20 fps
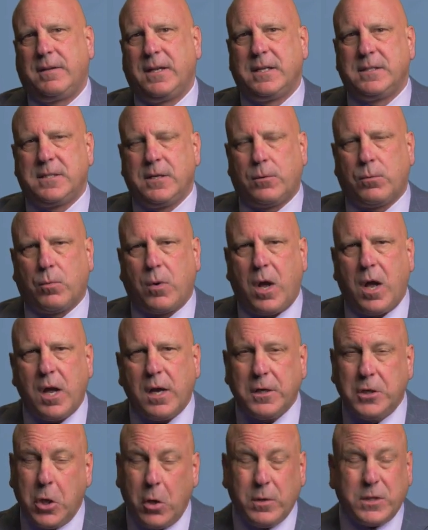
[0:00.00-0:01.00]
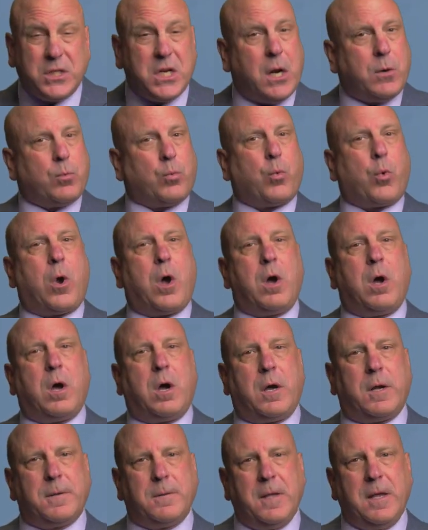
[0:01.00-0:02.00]
Is it wrong? No, it's not
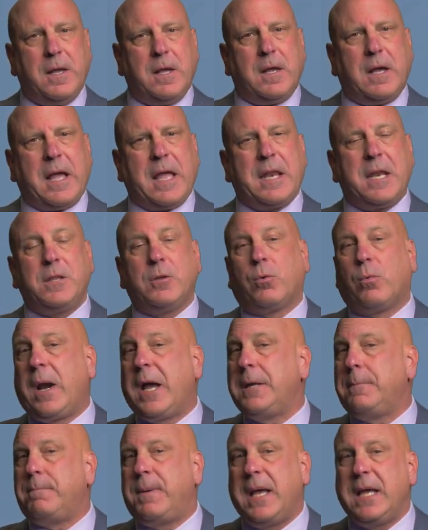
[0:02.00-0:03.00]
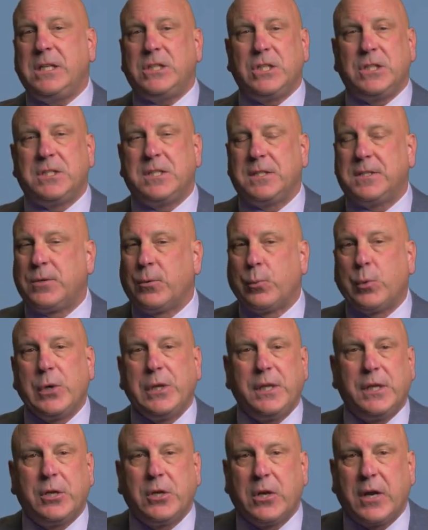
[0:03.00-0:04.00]
wrong. And in the right patients, it's a
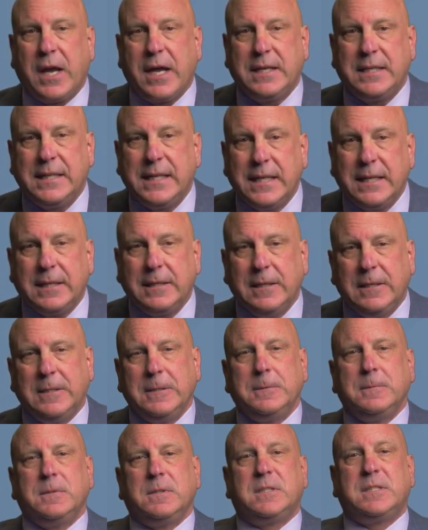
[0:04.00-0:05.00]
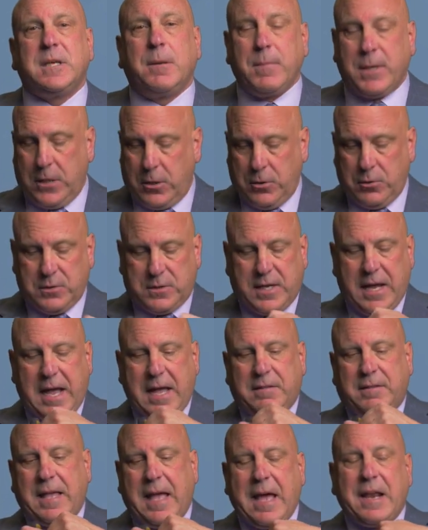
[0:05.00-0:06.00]
really good idea. Somebody who's
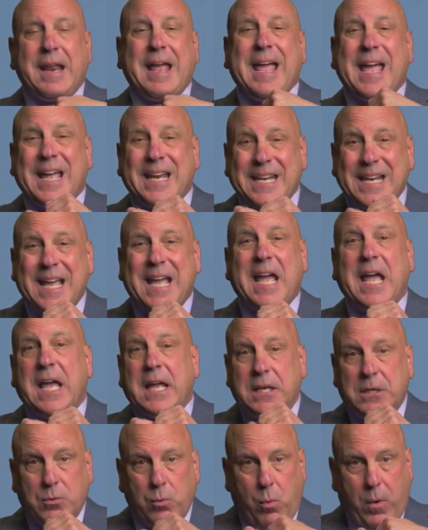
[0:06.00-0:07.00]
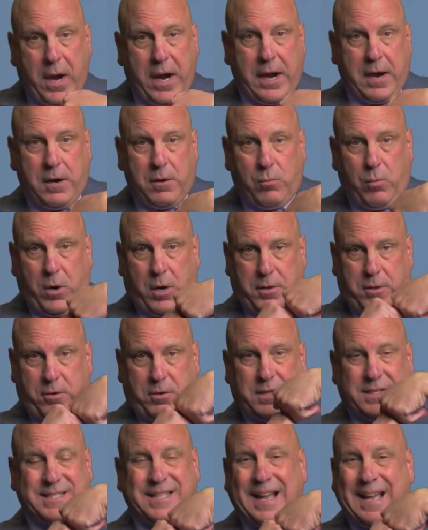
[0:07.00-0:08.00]
got that end-to-end wear where they're
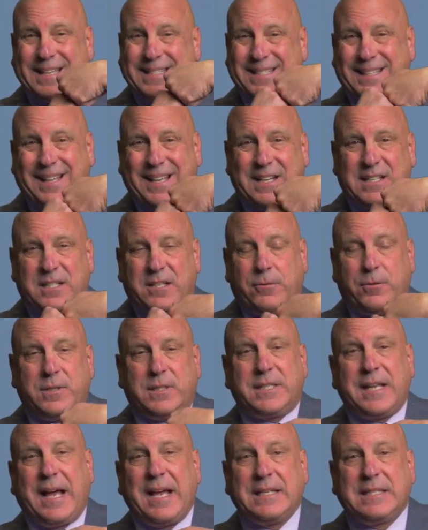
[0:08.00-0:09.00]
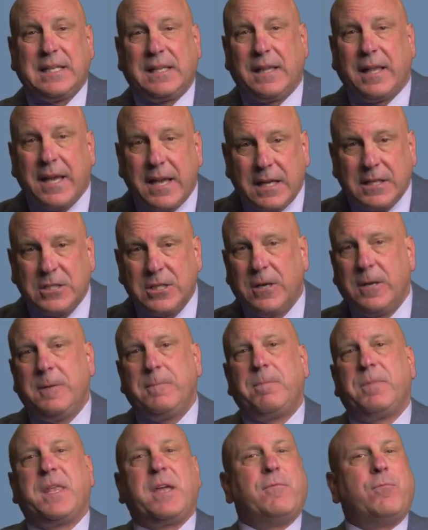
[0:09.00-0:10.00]
incisal edge to incisal edge,
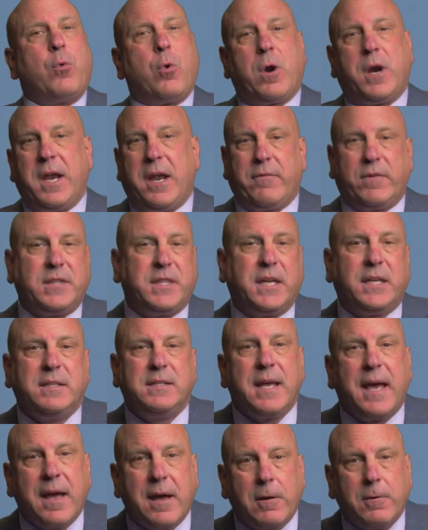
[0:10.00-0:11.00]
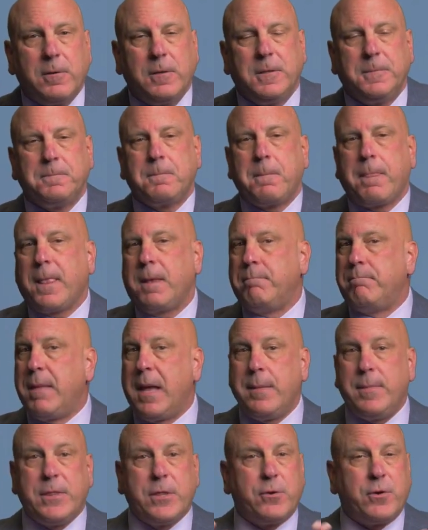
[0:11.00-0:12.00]
they've worn everything down.
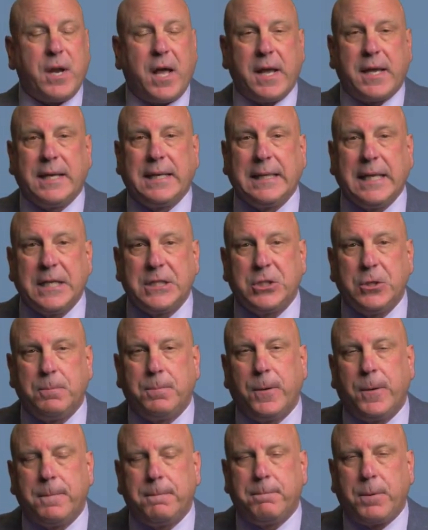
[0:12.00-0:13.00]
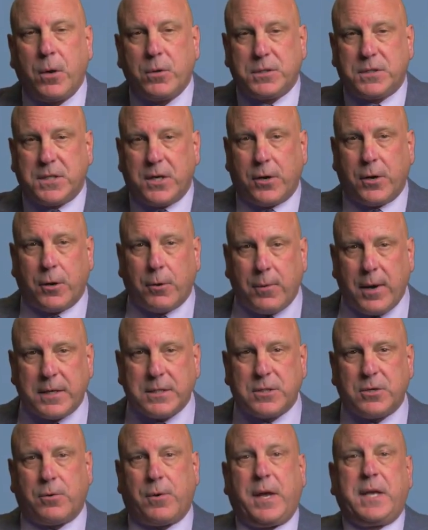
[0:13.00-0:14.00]
Maybe they're not going to let you put posterior
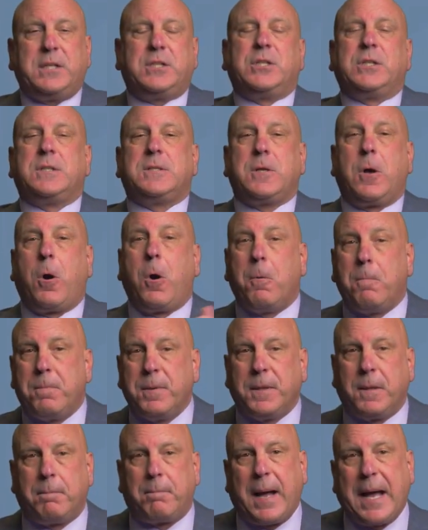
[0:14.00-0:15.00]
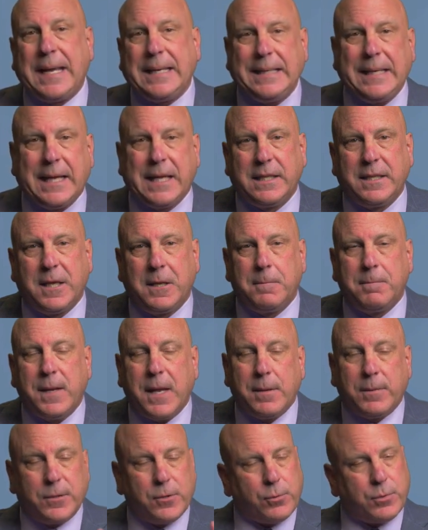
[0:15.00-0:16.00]
restorations to open the bite and then
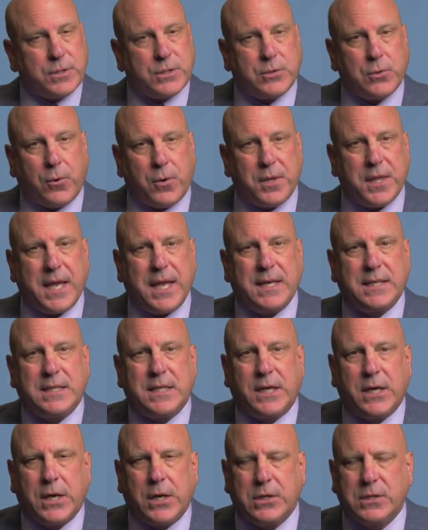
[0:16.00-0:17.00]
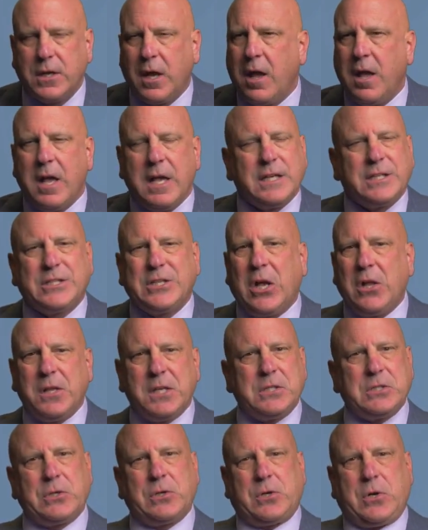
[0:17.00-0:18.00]
be able to restore the anteriors.
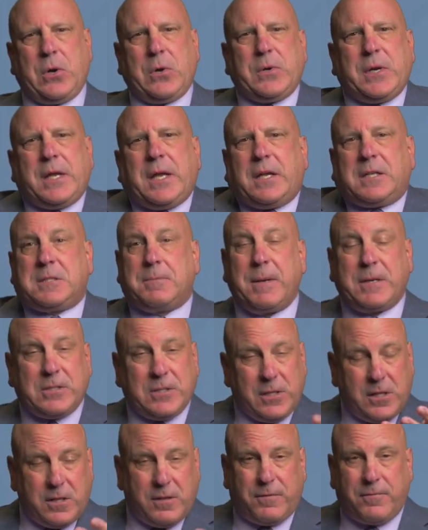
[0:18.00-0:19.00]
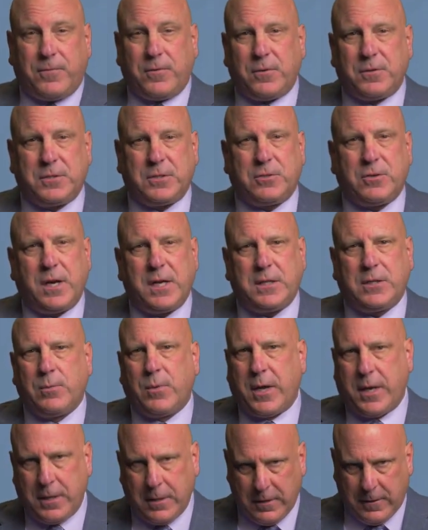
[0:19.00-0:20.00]
Solid zirconia, especially the full strength
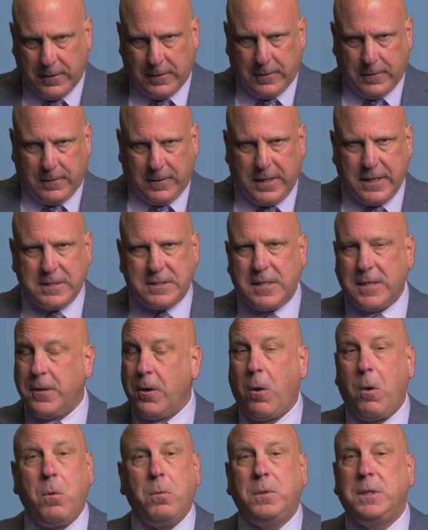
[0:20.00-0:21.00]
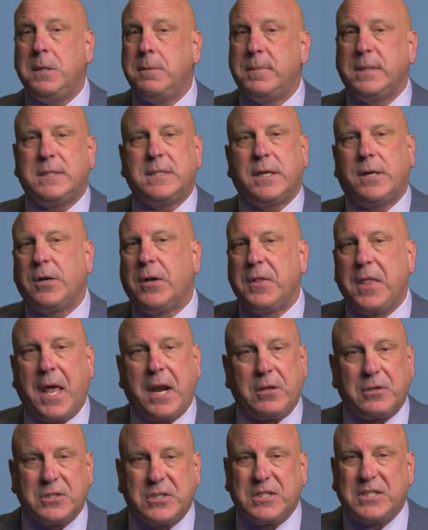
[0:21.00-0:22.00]
one, is the only material
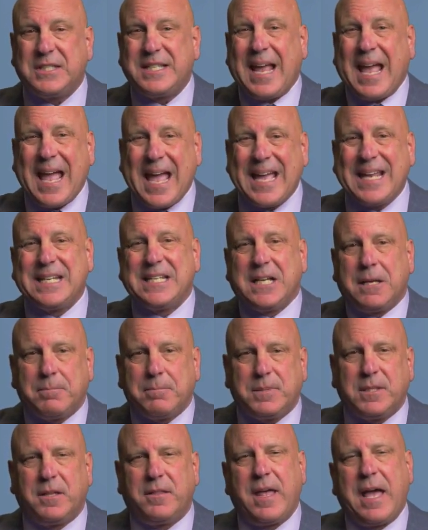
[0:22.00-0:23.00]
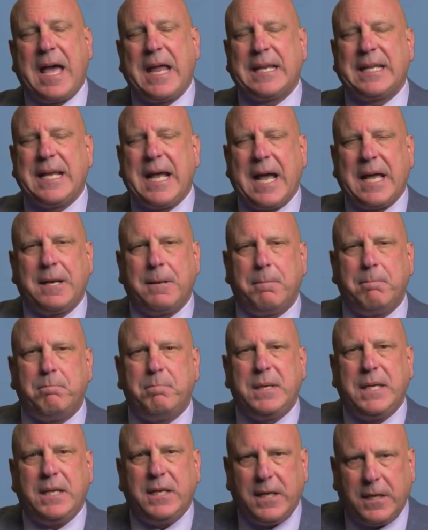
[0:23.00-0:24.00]
that'll stand up to that kind of
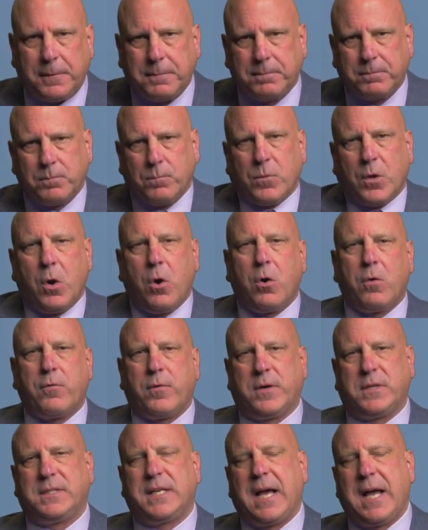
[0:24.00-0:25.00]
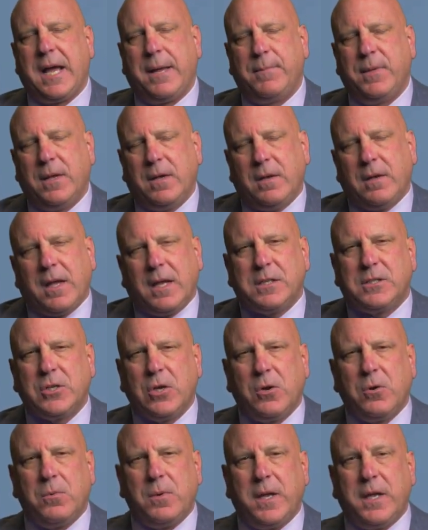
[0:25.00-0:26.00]
beating over time. And
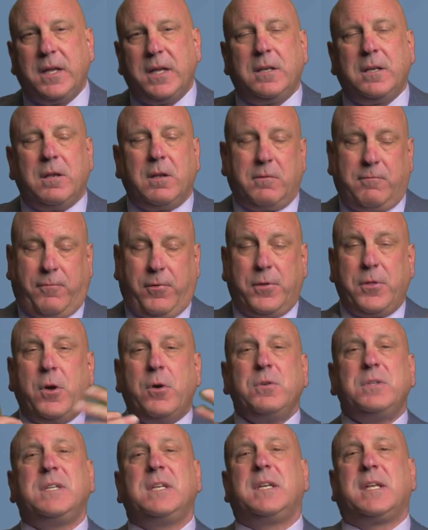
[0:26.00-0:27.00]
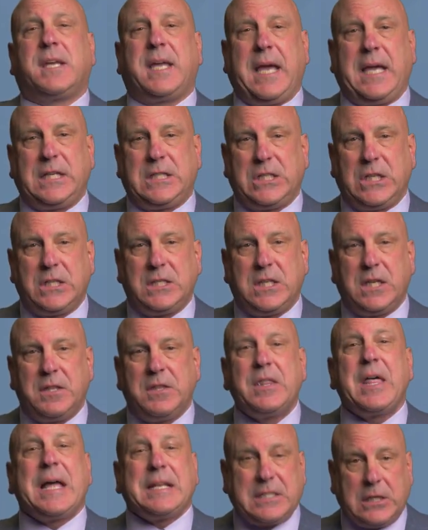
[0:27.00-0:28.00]
so for those indications,
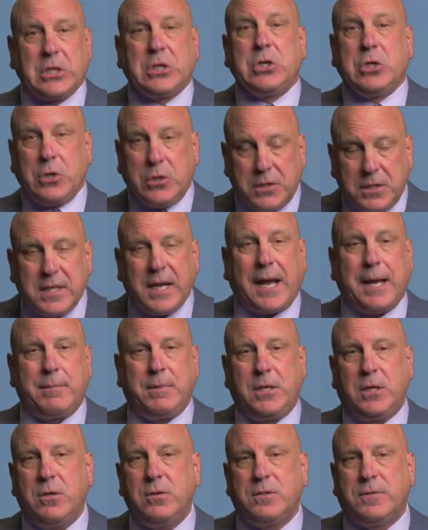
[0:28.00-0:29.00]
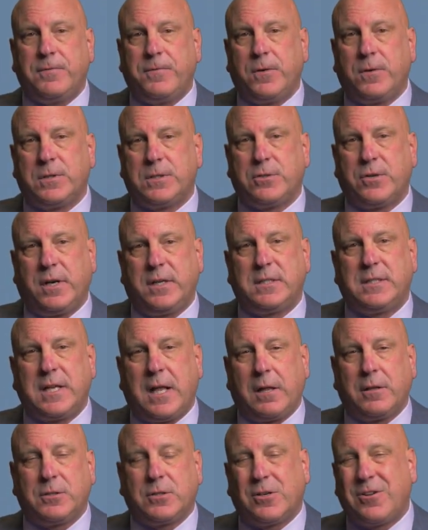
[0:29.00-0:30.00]
that's a good time to use full strength
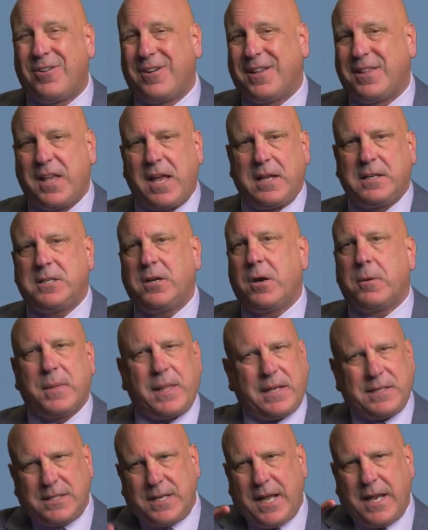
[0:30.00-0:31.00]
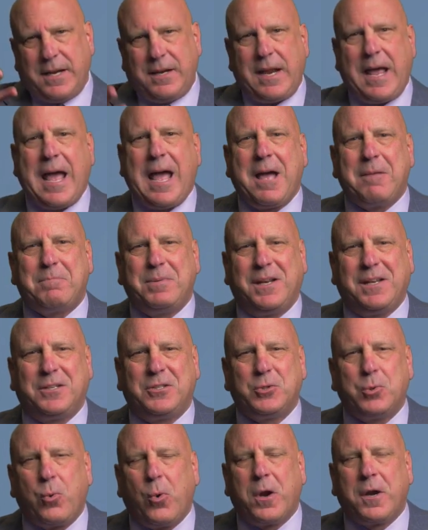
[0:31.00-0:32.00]
solid zirconia in the anterior, but that's not happening
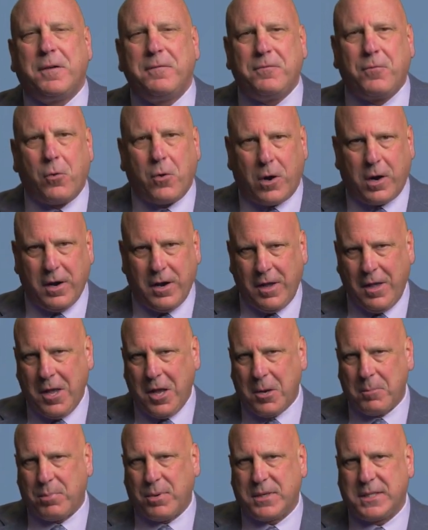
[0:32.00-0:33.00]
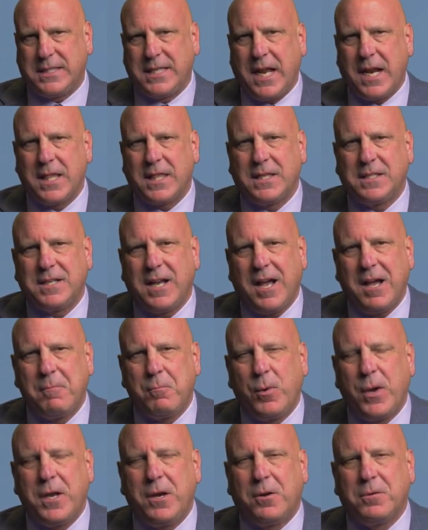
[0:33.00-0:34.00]
24% of the time.
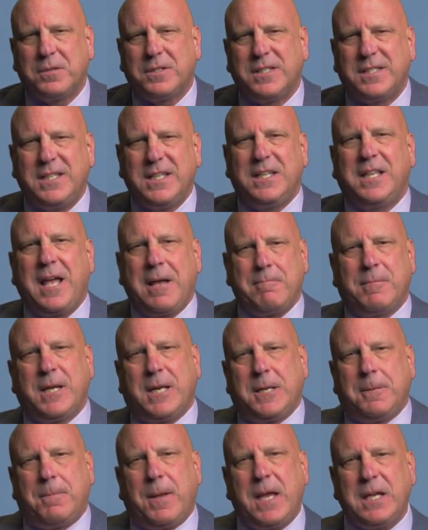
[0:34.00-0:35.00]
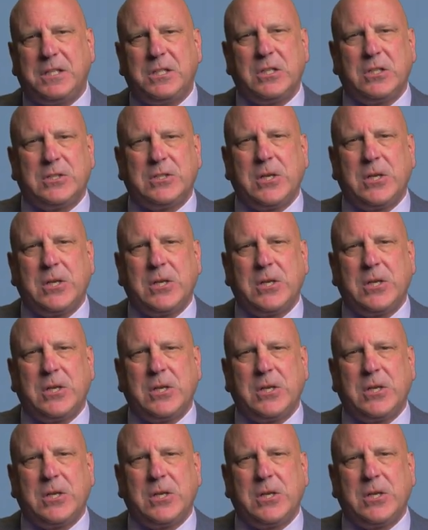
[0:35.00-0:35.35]
We don't see that many patients.